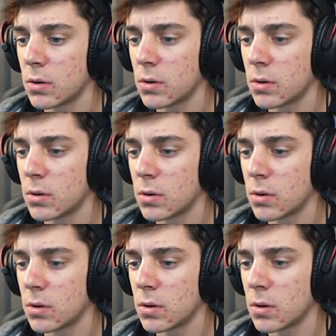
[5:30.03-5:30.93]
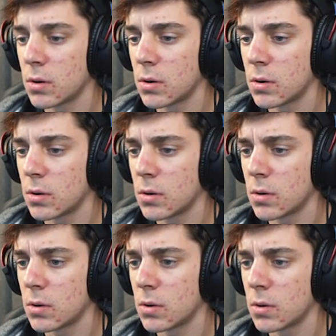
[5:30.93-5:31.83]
Nobody speaks.